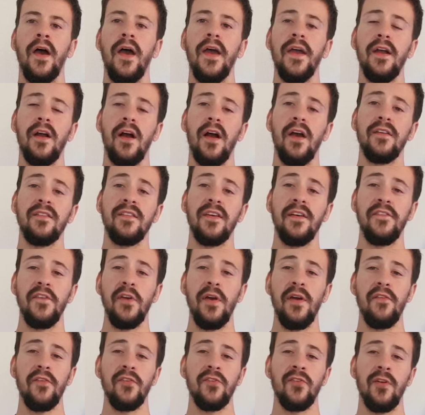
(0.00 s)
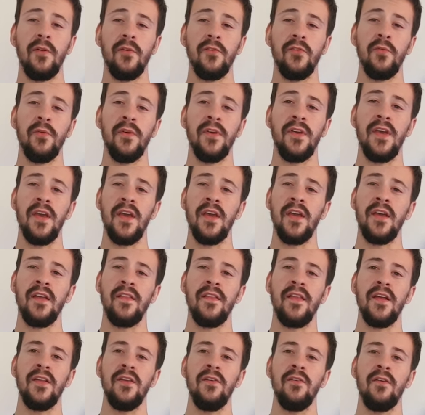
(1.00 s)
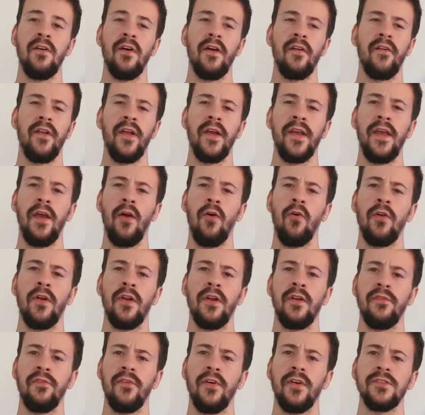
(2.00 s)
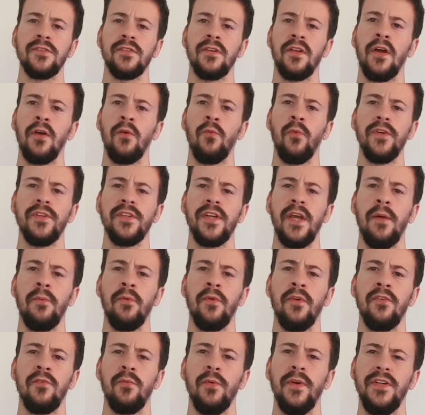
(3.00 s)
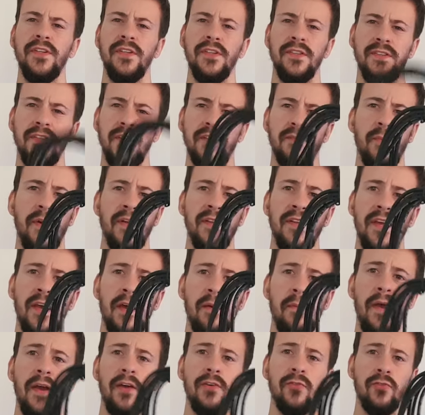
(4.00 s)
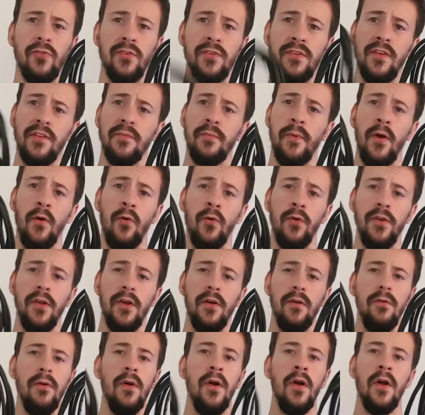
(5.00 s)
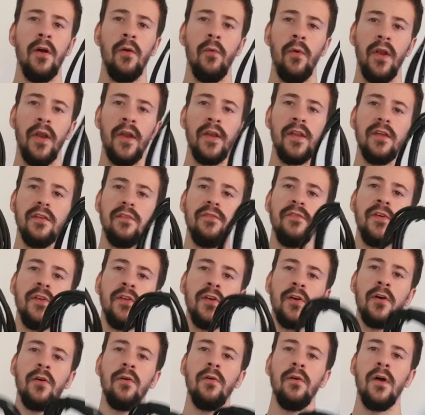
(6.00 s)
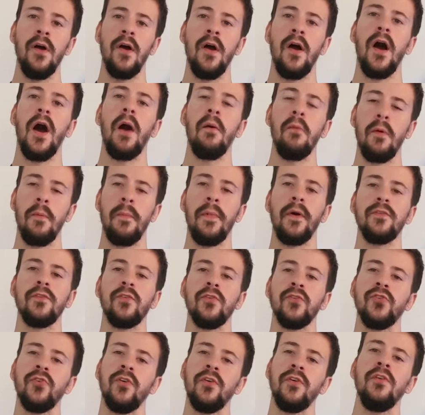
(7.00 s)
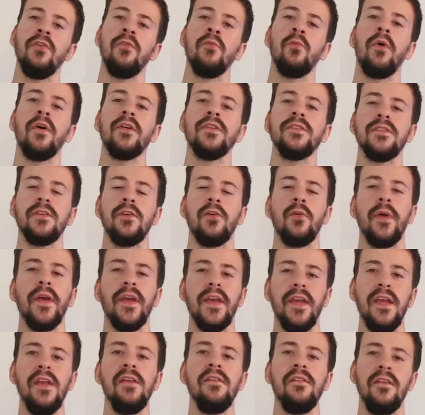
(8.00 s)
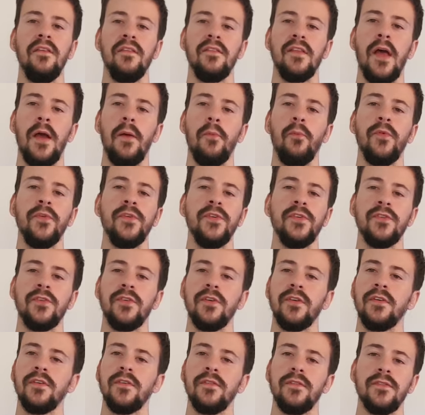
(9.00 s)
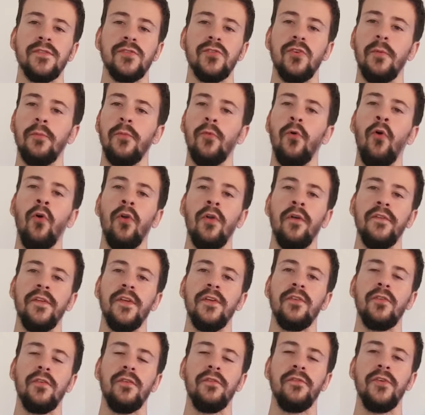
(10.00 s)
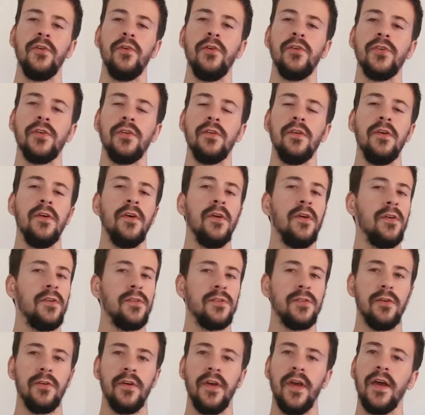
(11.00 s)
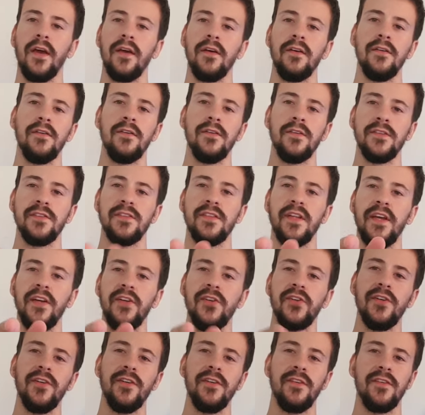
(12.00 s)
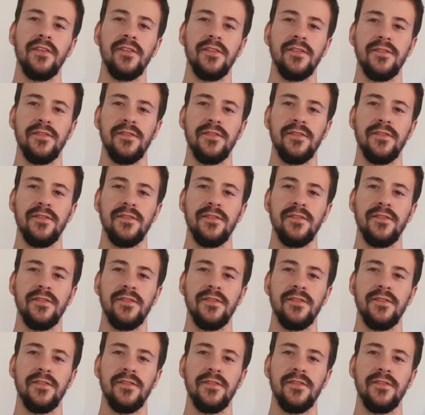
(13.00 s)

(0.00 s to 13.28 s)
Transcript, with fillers: Hey guys, have you ever turned up to a gig and then you kind of like get all in a fluster, like which cable is which? Is this my DMX or is this my audio? Well in this video, I'm about to show you one quick easy step which is going to stop all of this confusion. So yeah, stay tuned.